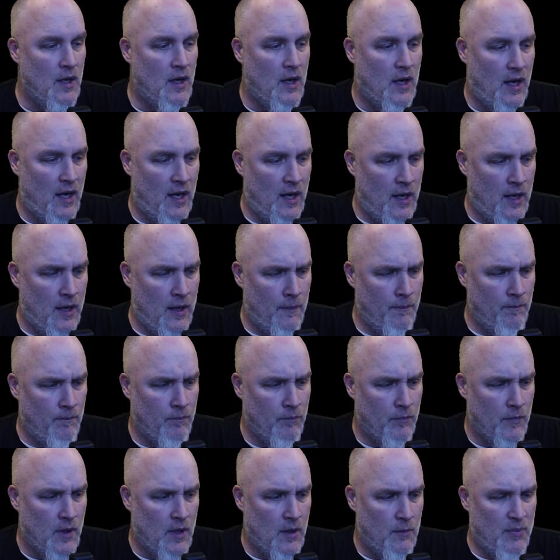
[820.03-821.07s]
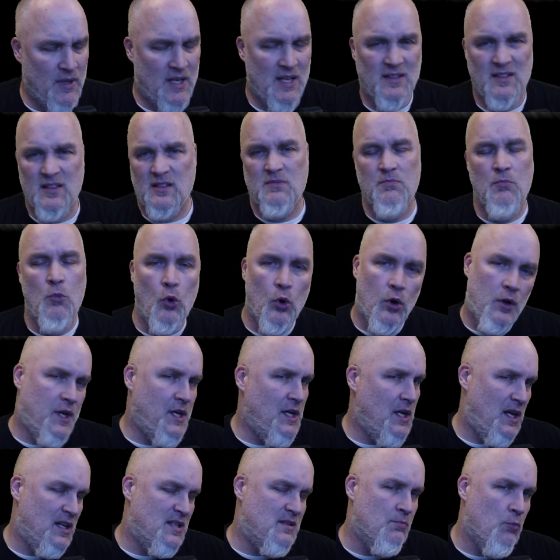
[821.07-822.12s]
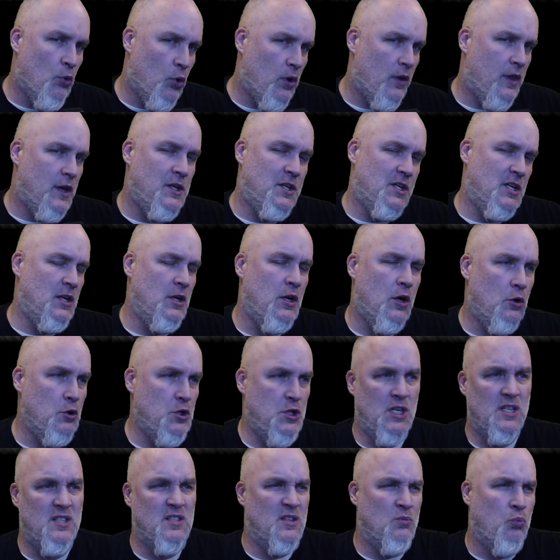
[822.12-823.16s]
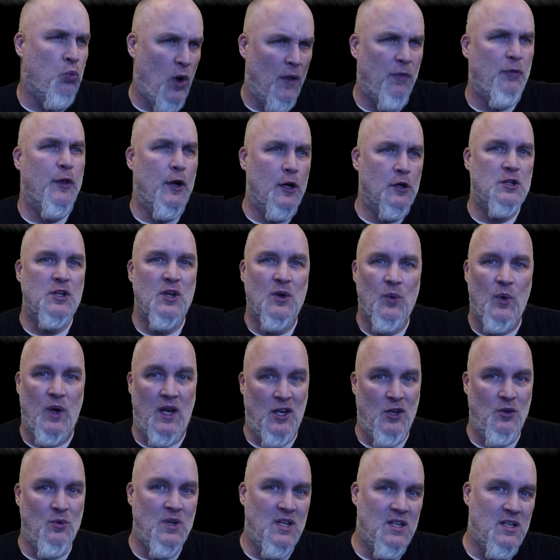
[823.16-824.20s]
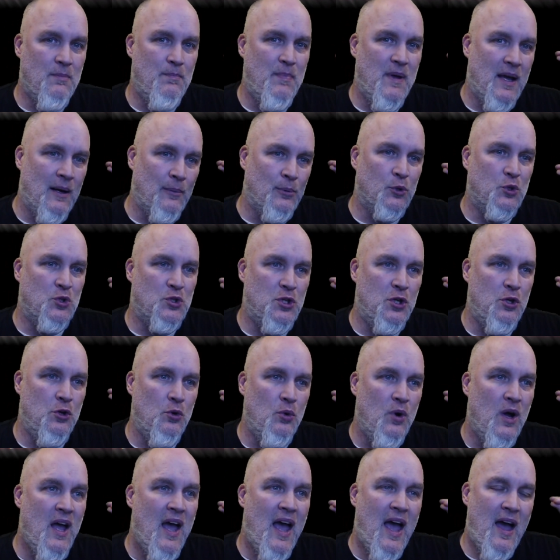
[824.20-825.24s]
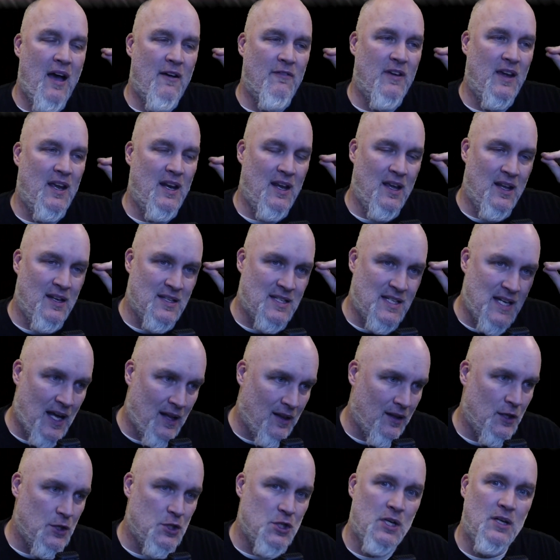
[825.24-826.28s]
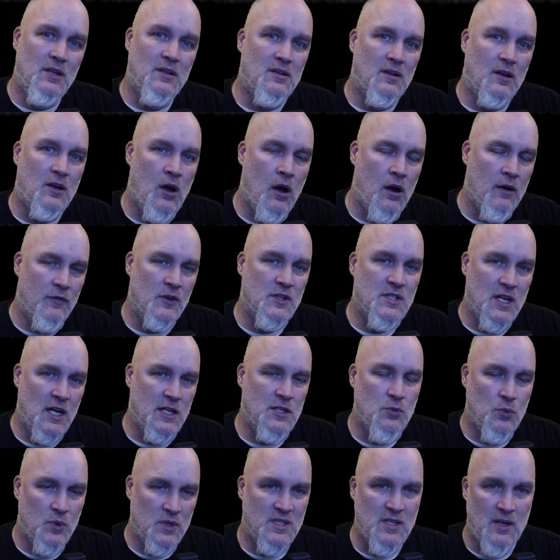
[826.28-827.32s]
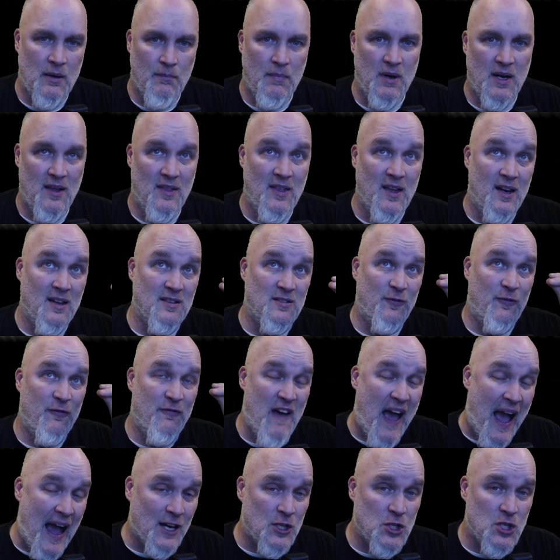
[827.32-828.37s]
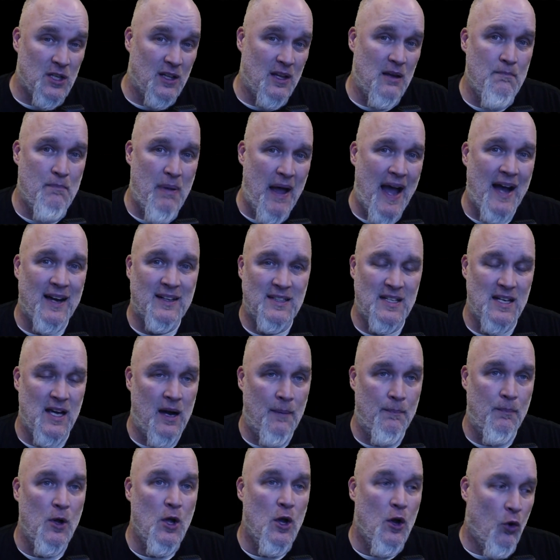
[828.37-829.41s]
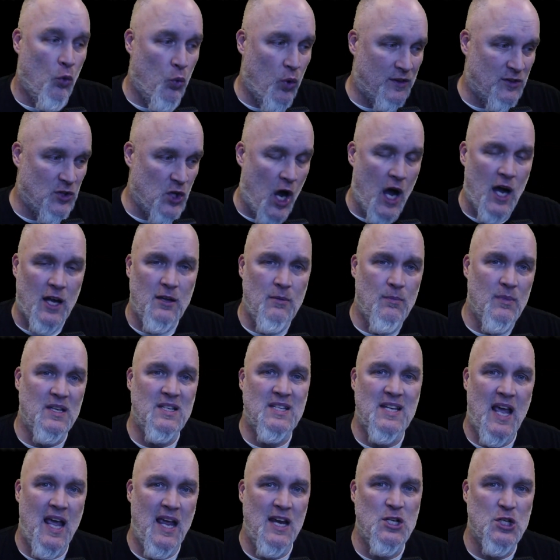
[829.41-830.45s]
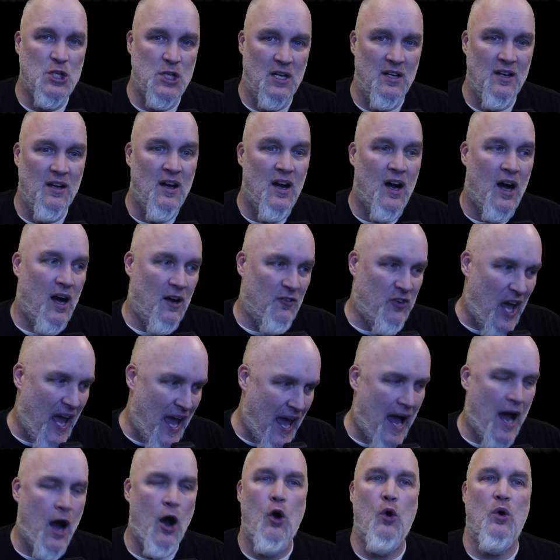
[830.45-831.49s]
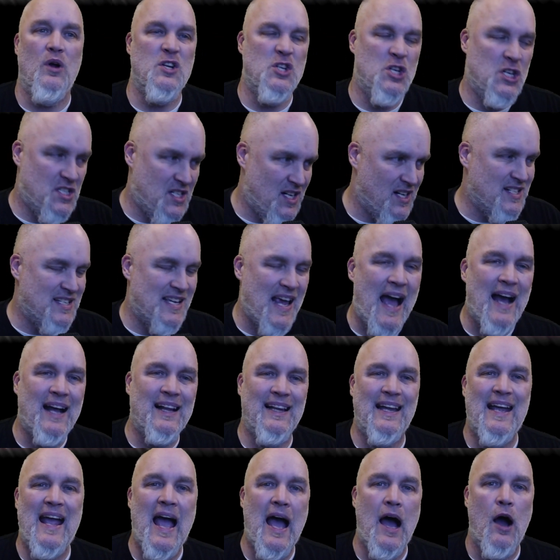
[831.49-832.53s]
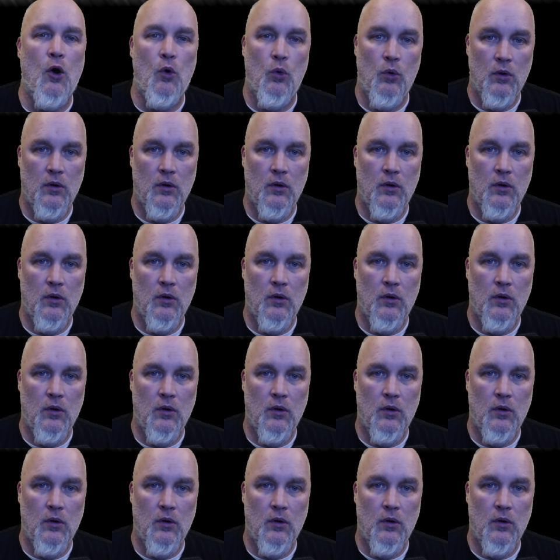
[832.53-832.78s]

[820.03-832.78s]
Um, because it's more than it's more than to know just what they're doing. You need to be able to have an intelligent conversation with somebody that is factually backed up with documentation of how, just exactly how,